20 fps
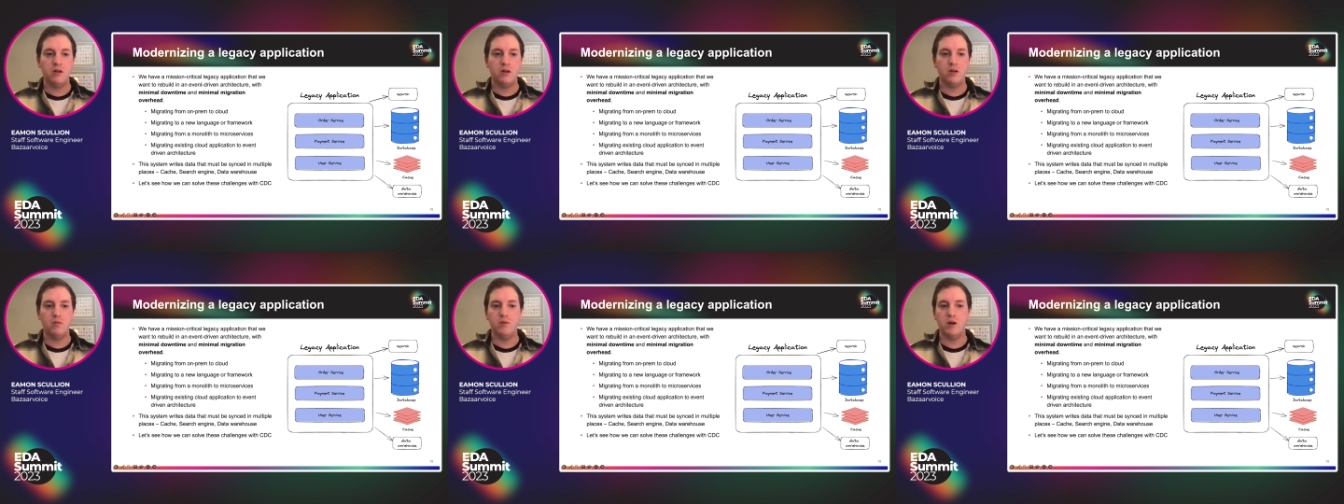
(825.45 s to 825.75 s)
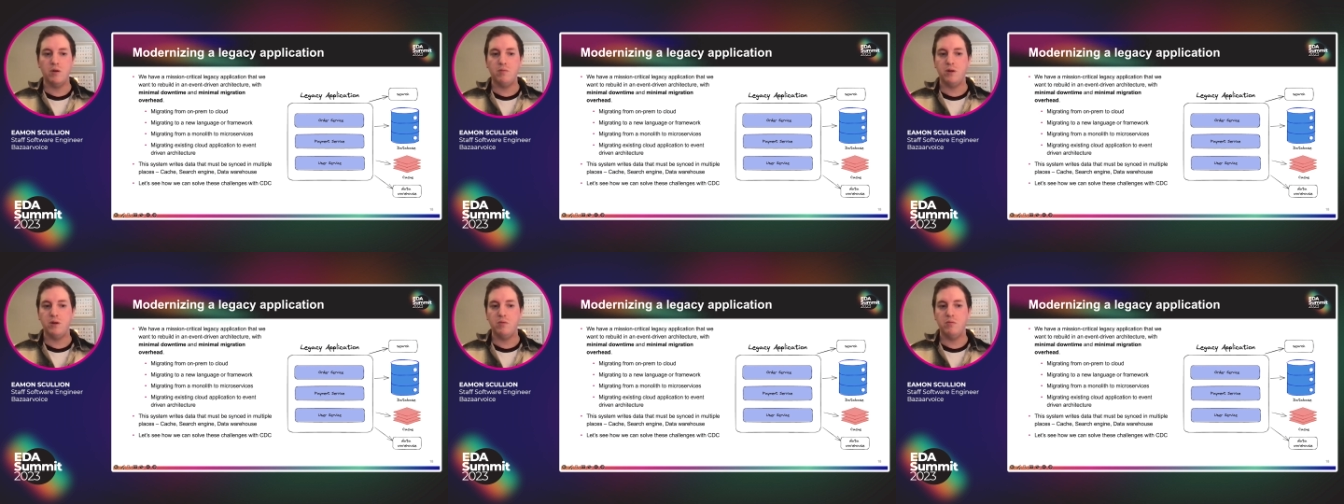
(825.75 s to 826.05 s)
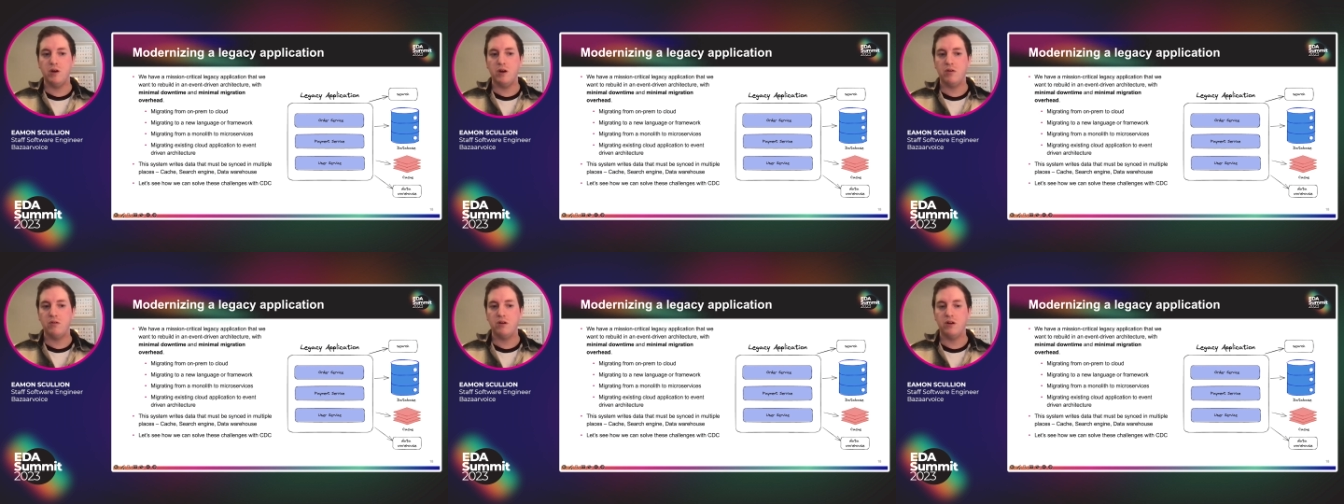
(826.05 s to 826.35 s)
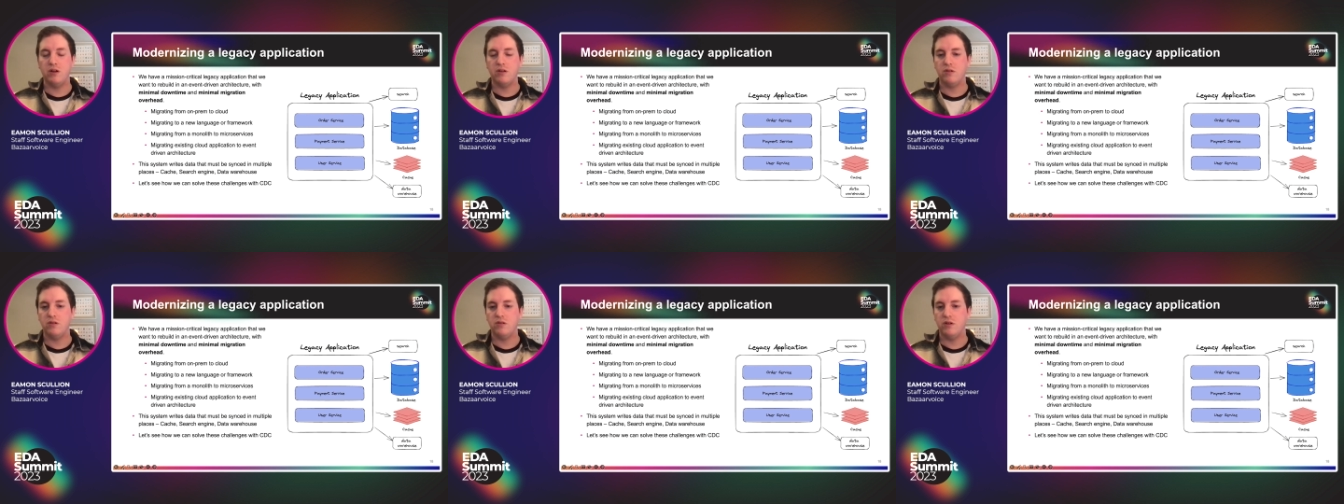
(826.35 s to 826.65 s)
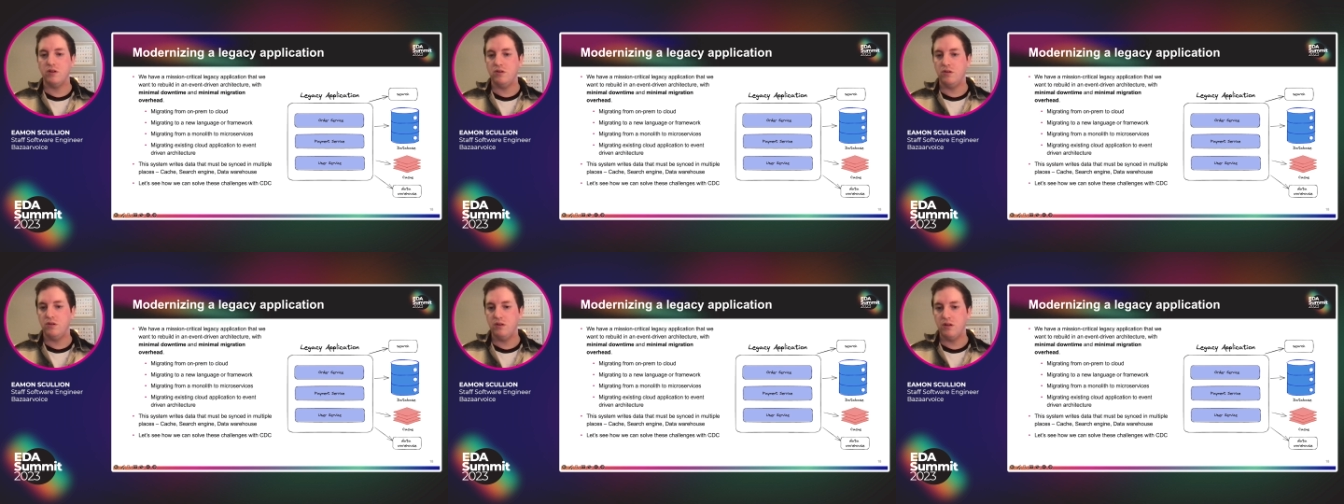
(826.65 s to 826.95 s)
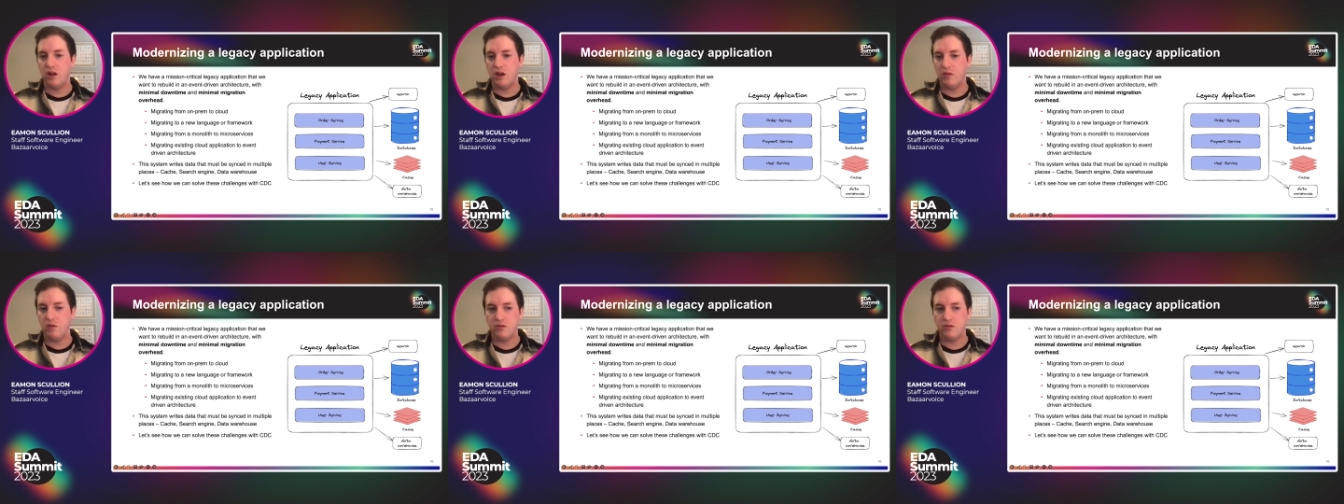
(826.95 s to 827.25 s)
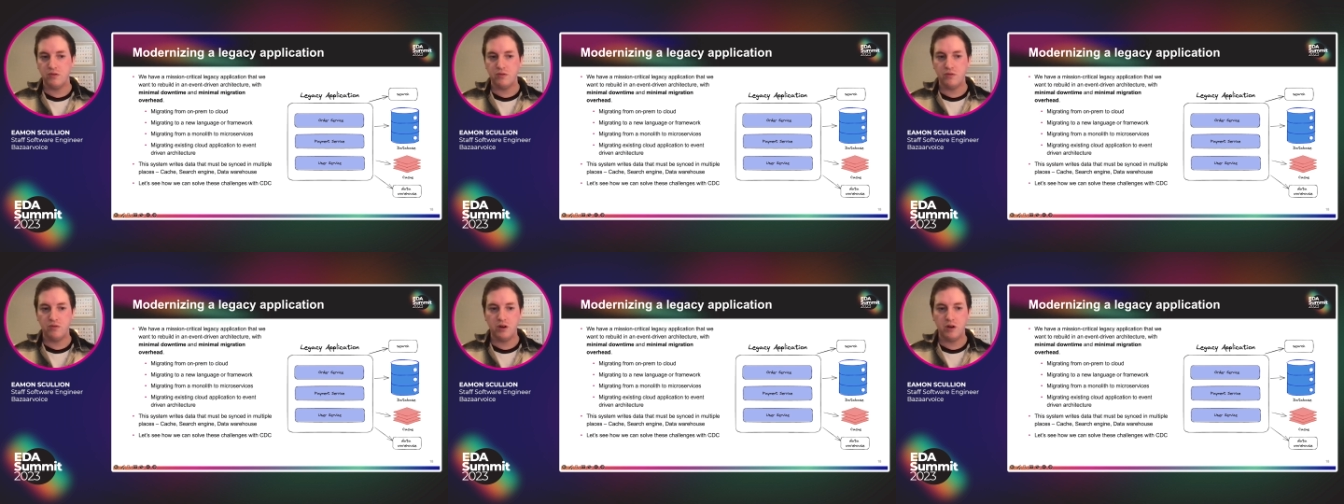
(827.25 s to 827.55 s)
You might be migrating to a new language
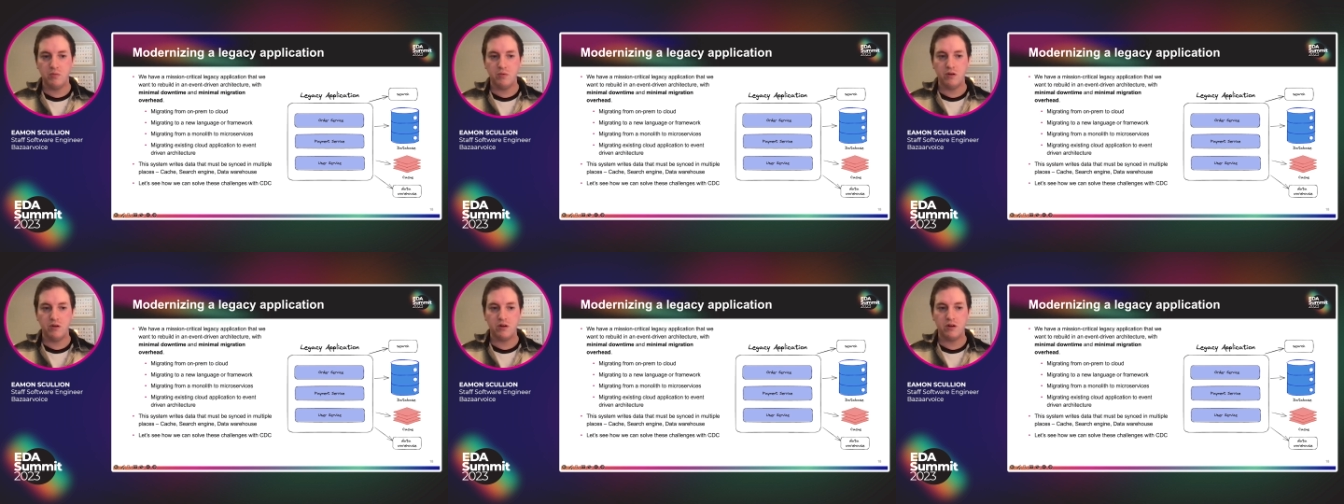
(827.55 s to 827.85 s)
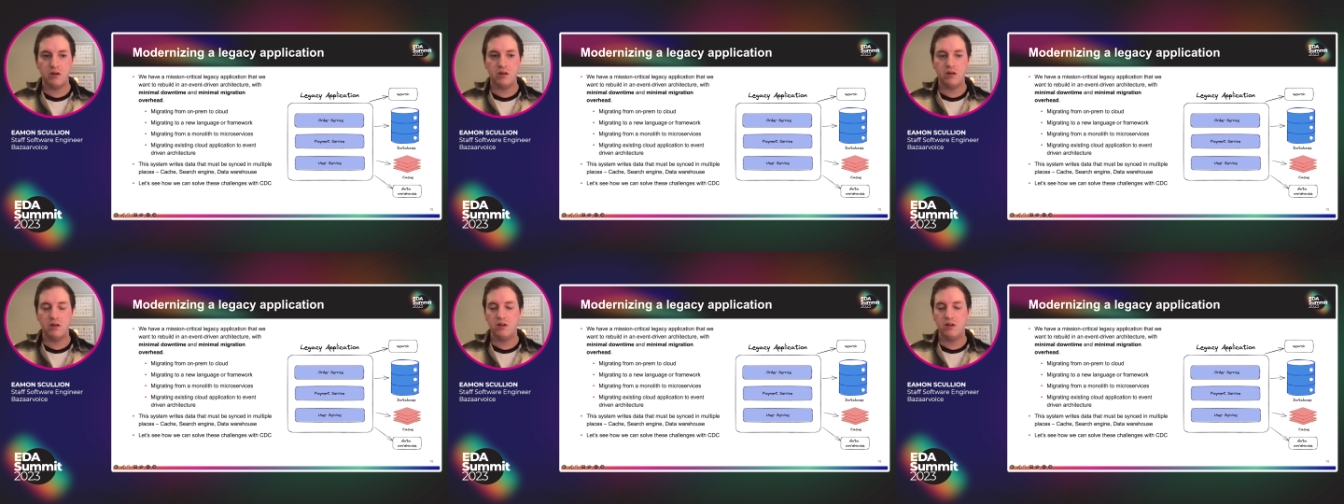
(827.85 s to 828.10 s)
or framework.